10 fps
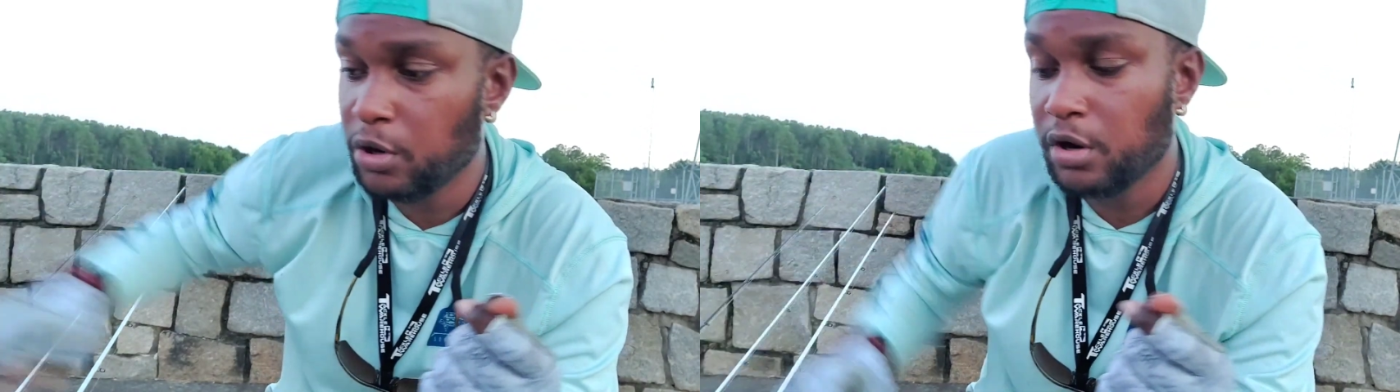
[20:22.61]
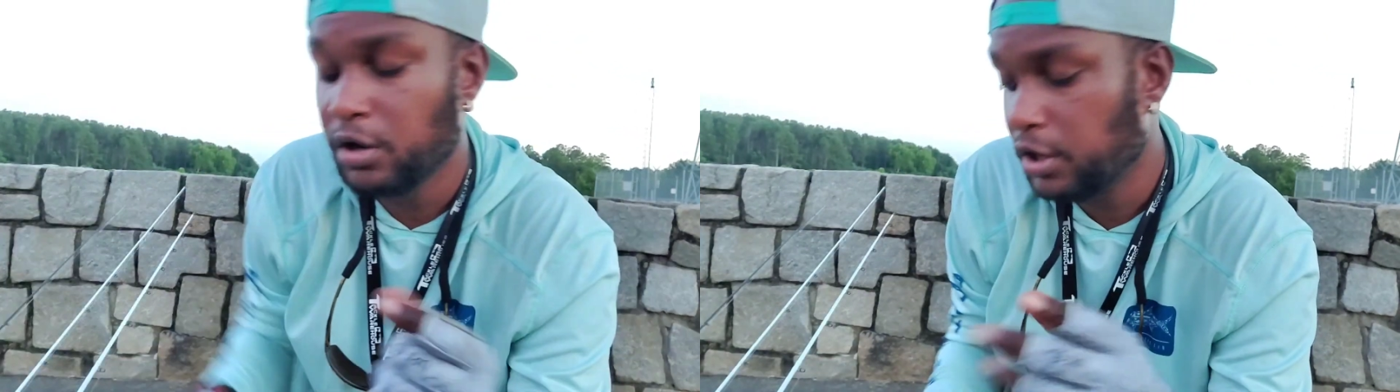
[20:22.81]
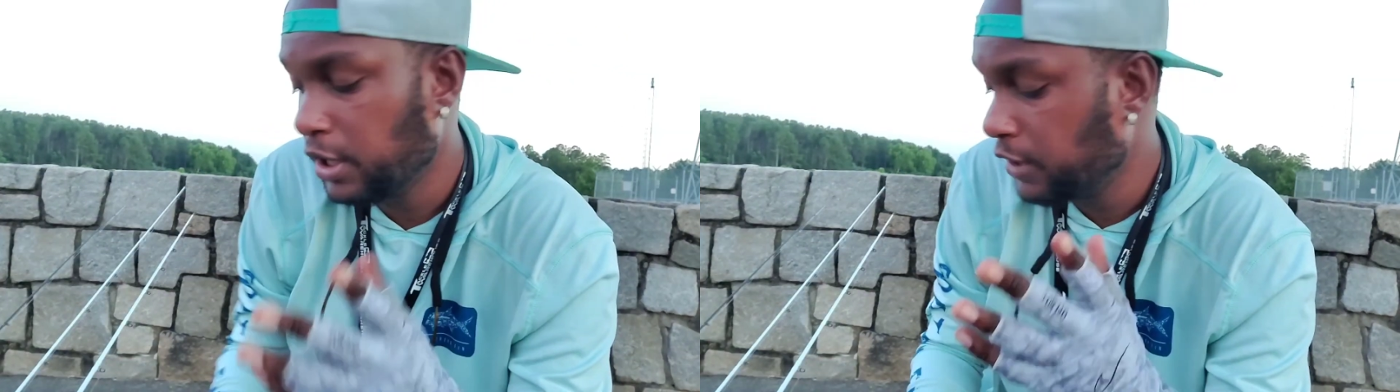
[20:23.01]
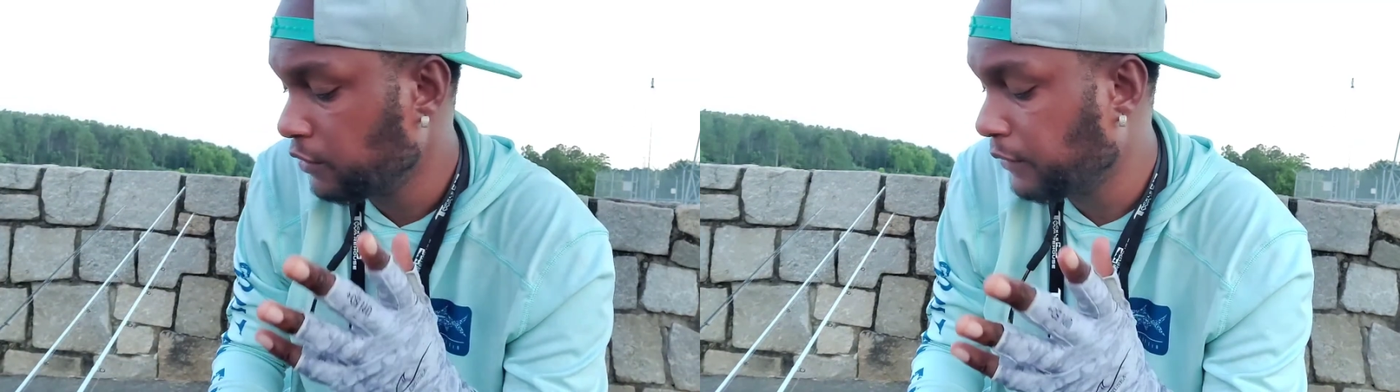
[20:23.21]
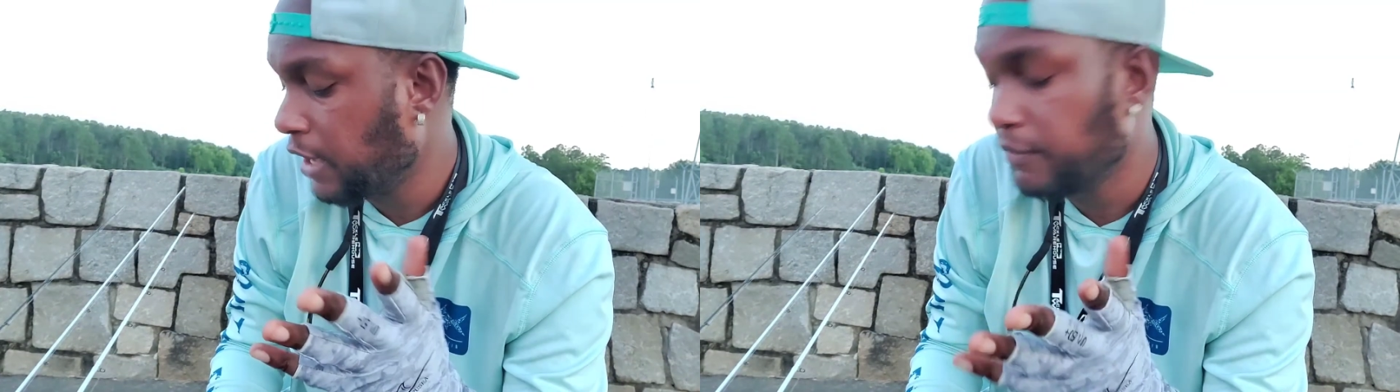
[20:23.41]

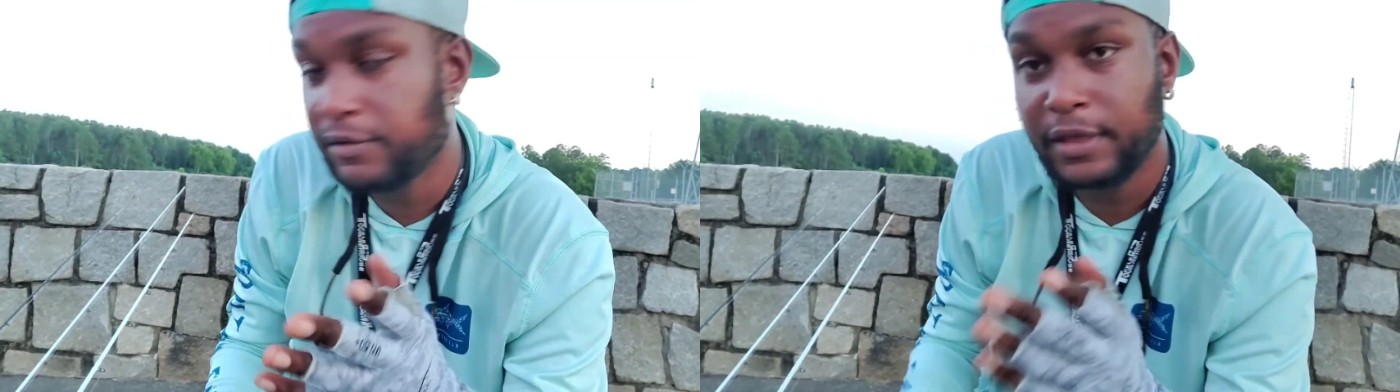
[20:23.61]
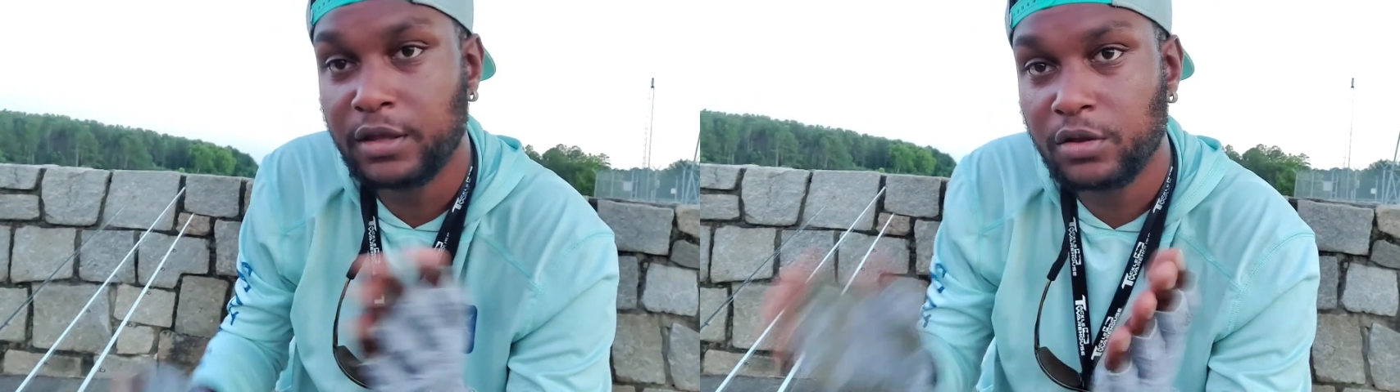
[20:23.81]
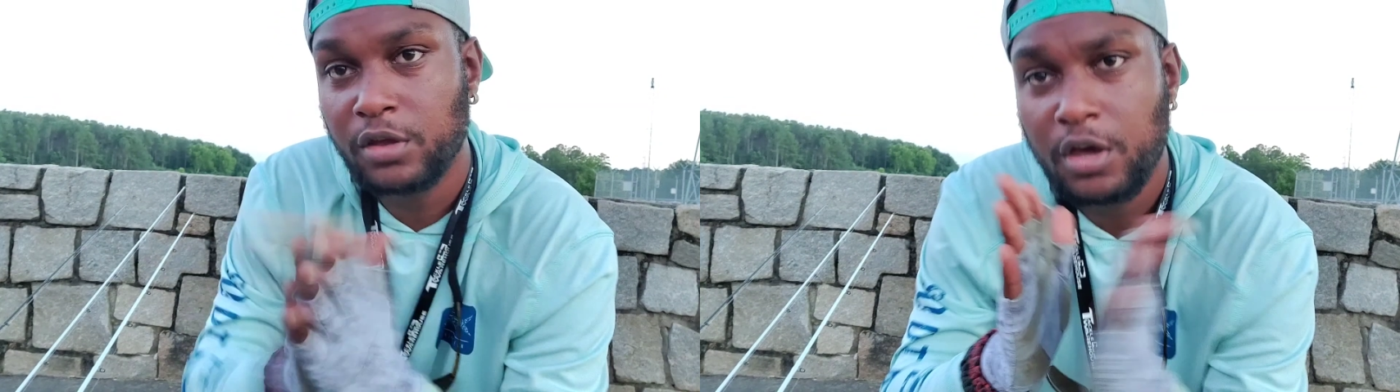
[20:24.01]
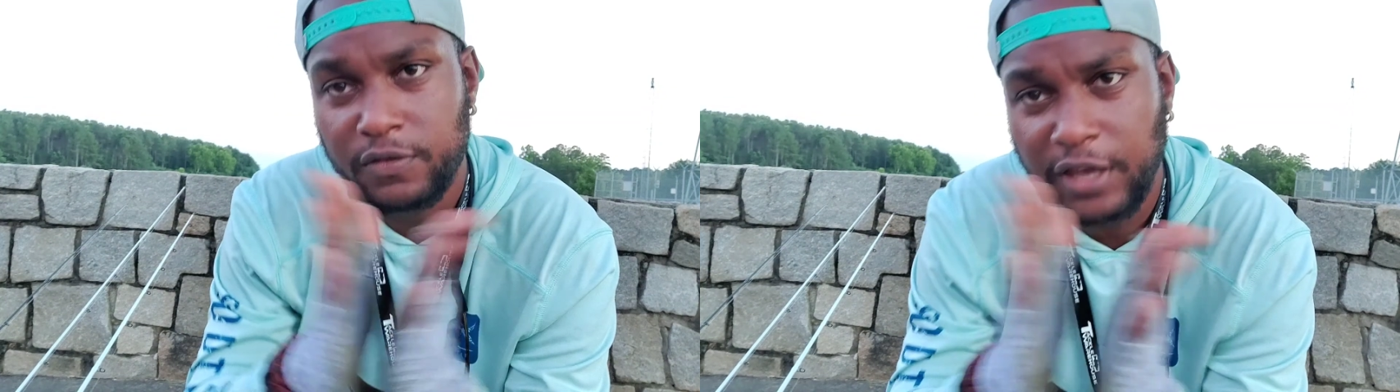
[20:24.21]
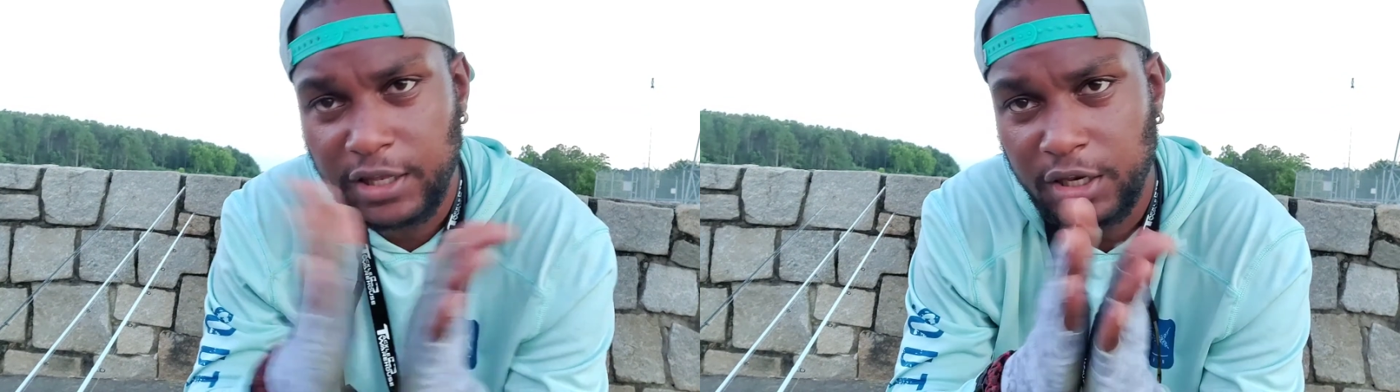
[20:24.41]
Whereas if you have everything
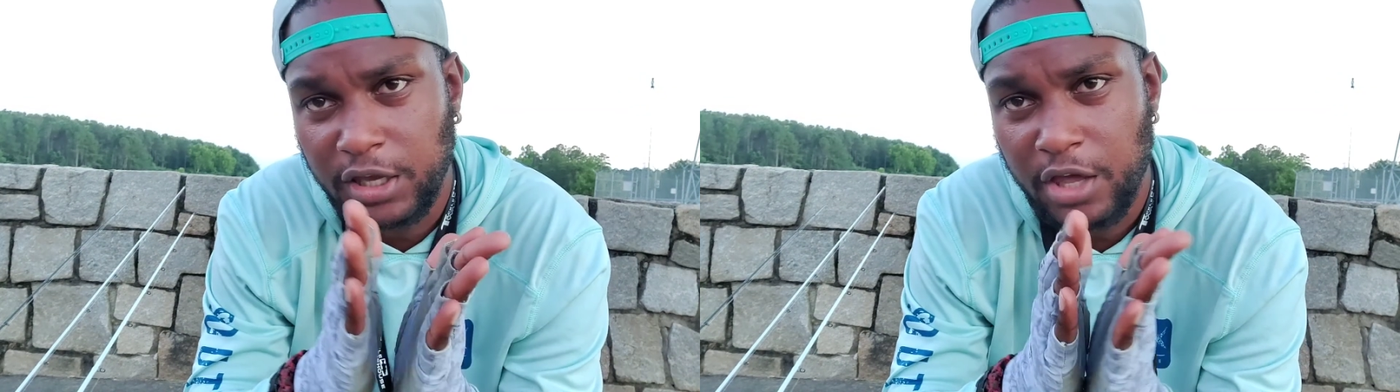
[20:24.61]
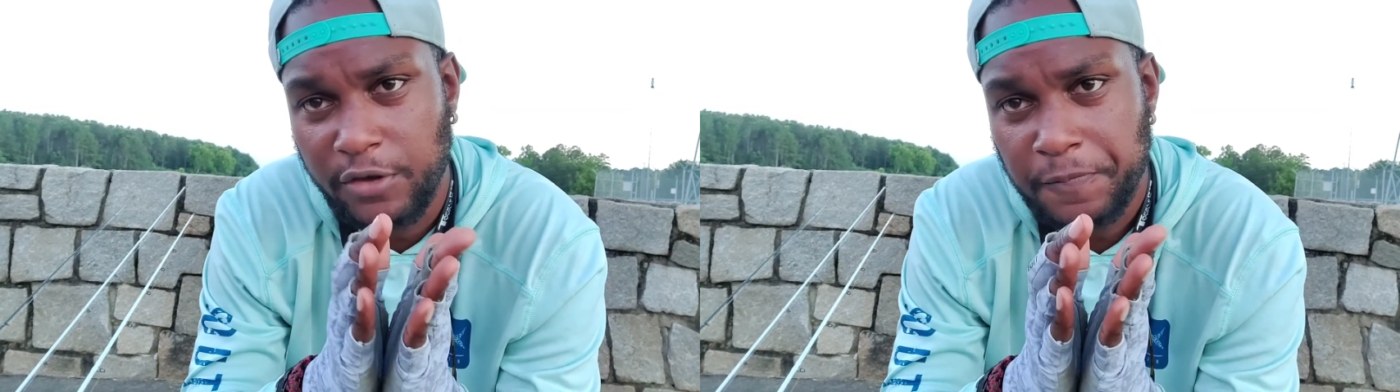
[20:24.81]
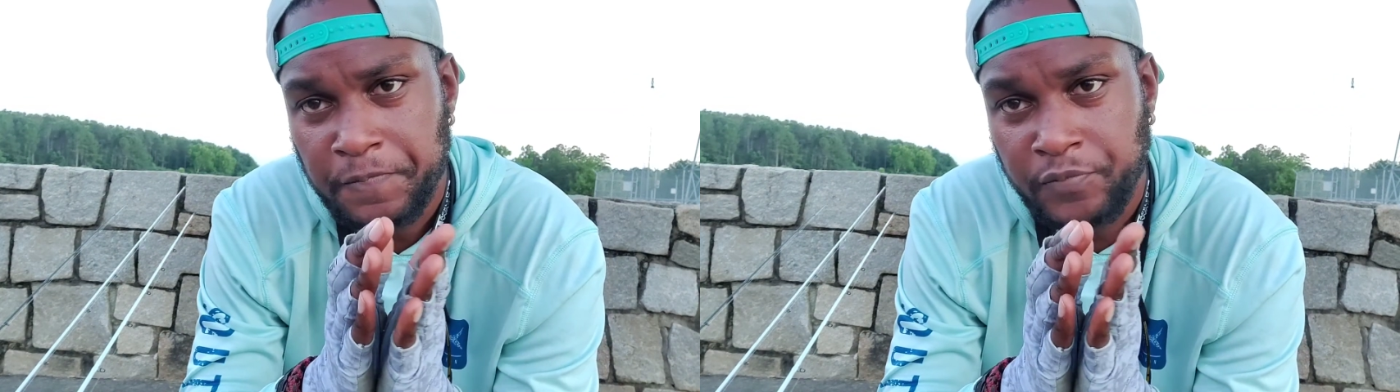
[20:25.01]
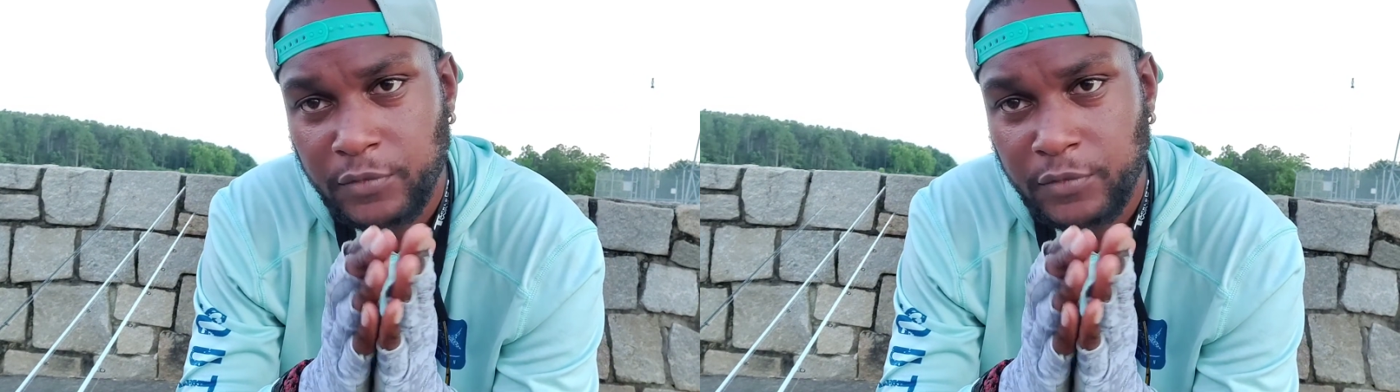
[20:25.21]
tightly together